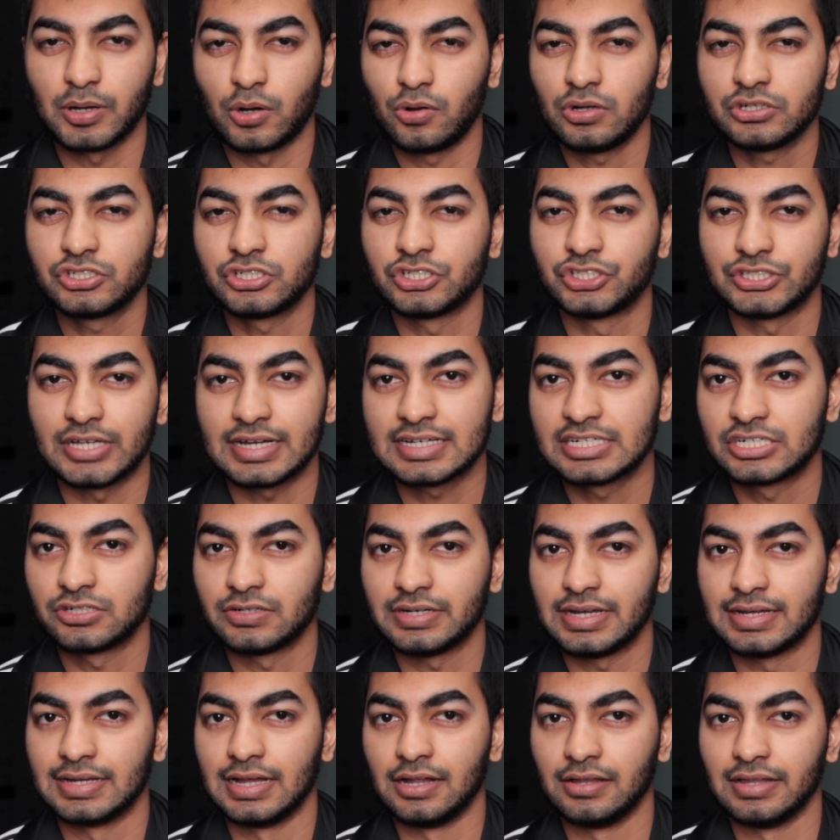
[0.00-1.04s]
my whole
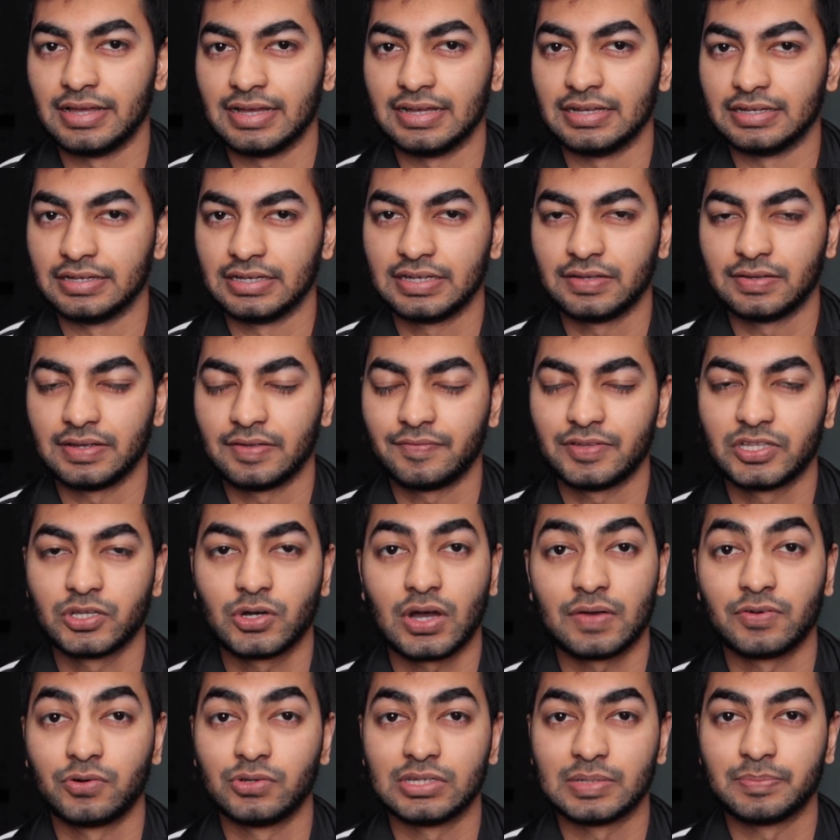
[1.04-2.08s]
trajectory in LA, e even though
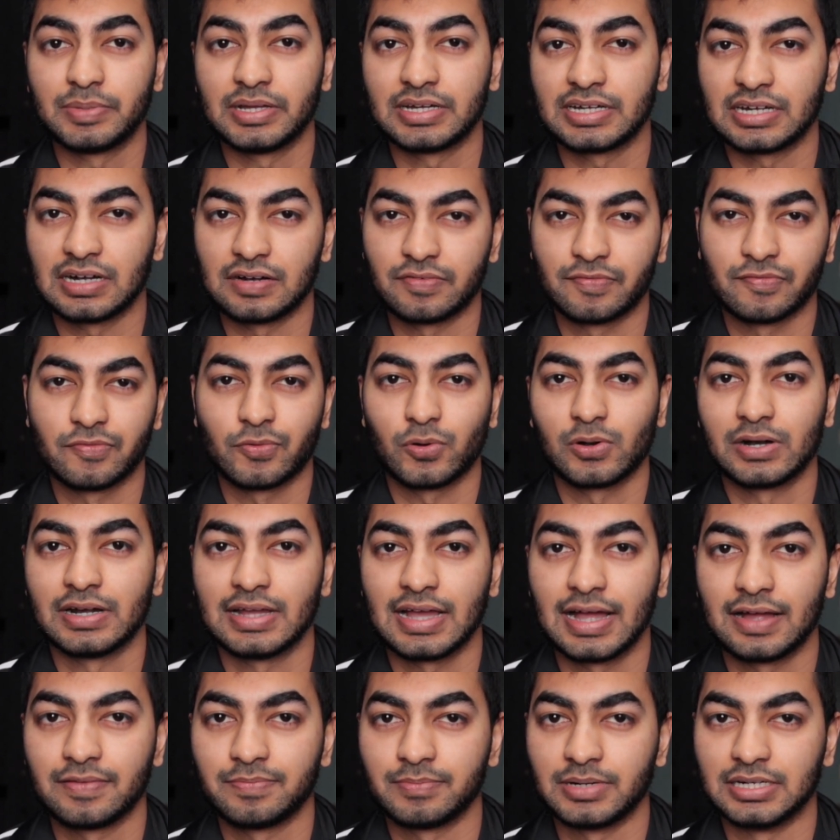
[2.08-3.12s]
I've only been here four and
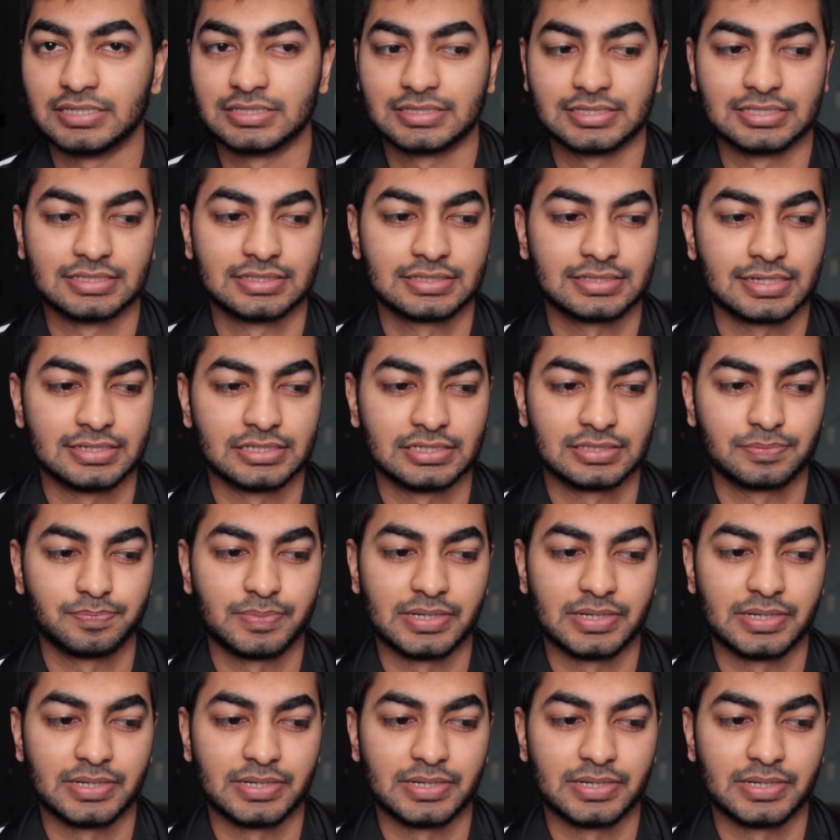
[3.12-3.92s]
a half months, has, has